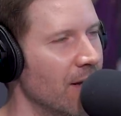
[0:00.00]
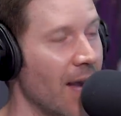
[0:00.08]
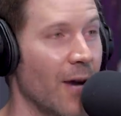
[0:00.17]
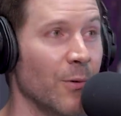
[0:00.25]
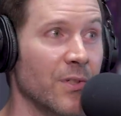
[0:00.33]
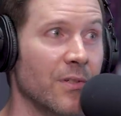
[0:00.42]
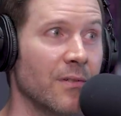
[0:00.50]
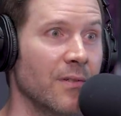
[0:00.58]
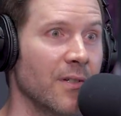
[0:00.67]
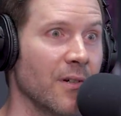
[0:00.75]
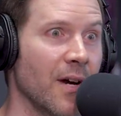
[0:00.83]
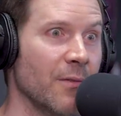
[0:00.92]
I was,
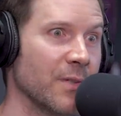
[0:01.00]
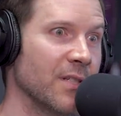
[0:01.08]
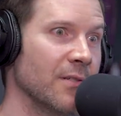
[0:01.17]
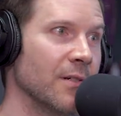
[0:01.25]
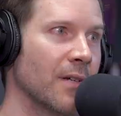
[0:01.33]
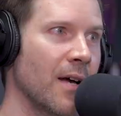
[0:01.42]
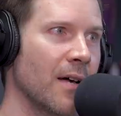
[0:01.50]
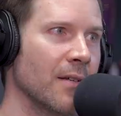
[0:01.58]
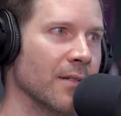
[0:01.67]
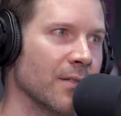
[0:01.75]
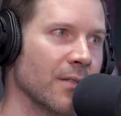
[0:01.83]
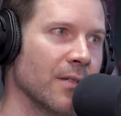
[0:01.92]
you know, I was still in
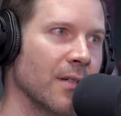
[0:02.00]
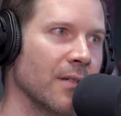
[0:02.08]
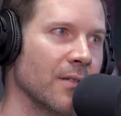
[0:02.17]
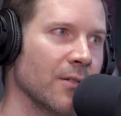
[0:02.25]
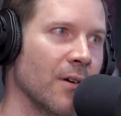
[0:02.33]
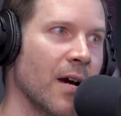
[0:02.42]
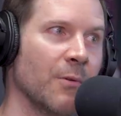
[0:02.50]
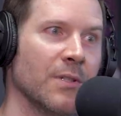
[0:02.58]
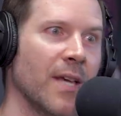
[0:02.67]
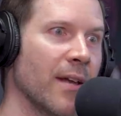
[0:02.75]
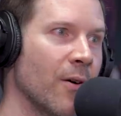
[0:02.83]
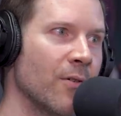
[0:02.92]
college. So I
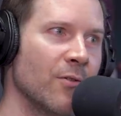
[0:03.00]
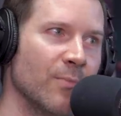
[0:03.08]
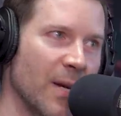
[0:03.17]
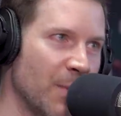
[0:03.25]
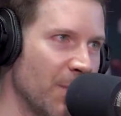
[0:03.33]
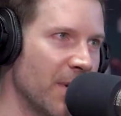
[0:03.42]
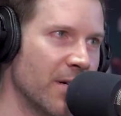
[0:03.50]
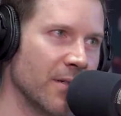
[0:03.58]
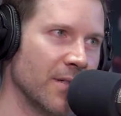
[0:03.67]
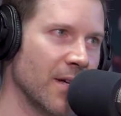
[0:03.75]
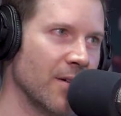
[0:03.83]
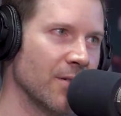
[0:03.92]
was at home at my
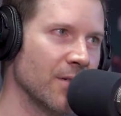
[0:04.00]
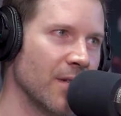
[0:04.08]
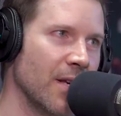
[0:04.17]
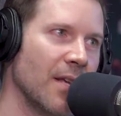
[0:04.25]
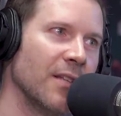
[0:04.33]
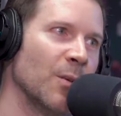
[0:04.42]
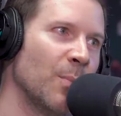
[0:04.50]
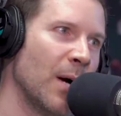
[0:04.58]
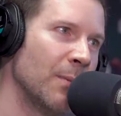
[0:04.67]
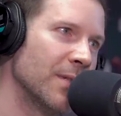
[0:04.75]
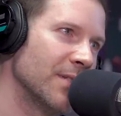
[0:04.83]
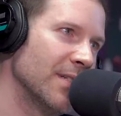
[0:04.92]
parents' house the
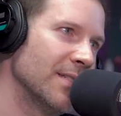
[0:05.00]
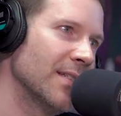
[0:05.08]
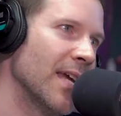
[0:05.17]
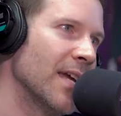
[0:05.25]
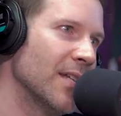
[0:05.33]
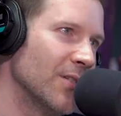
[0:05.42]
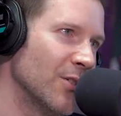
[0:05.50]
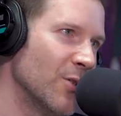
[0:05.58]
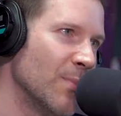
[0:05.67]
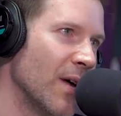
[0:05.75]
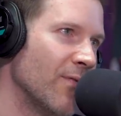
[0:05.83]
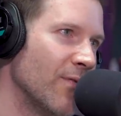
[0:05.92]
publicist gave the
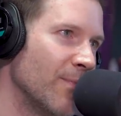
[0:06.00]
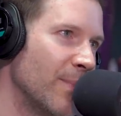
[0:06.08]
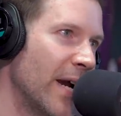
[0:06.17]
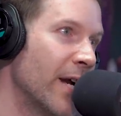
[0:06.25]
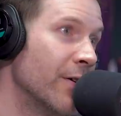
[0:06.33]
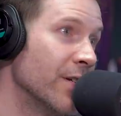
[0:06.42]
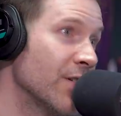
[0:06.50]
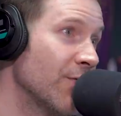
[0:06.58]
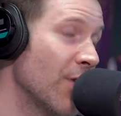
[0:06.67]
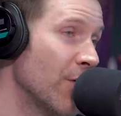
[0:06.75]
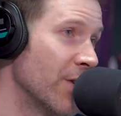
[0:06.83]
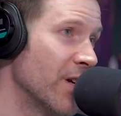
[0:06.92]
dude my parents'
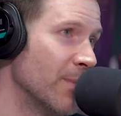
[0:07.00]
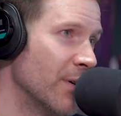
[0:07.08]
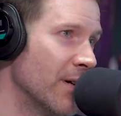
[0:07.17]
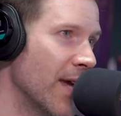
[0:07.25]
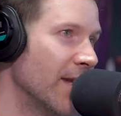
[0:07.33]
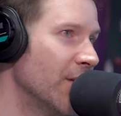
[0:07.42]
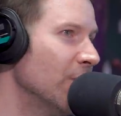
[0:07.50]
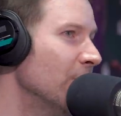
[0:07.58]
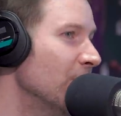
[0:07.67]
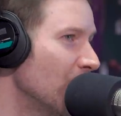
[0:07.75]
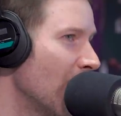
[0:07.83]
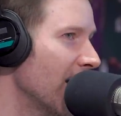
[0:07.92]
oh. phone number. And the
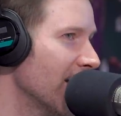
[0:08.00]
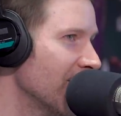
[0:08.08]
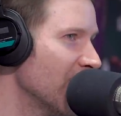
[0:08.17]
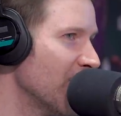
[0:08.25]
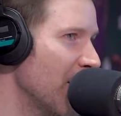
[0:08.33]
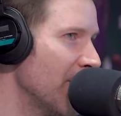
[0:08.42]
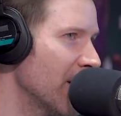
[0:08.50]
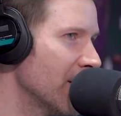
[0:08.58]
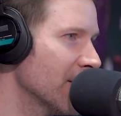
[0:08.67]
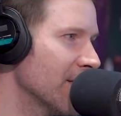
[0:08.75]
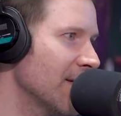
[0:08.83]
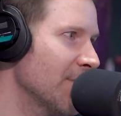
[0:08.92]
dude knew I lived with my
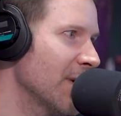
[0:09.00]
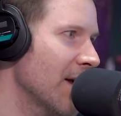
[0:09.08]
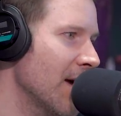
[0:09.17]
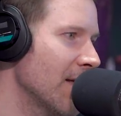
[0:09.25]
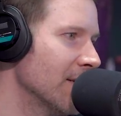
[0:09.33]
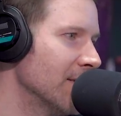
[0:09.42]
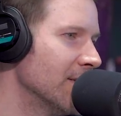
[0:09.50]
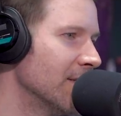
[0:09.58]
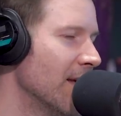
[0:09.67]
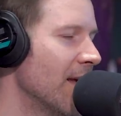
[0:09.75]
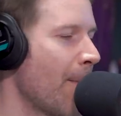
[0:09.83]
parents because I'm in college.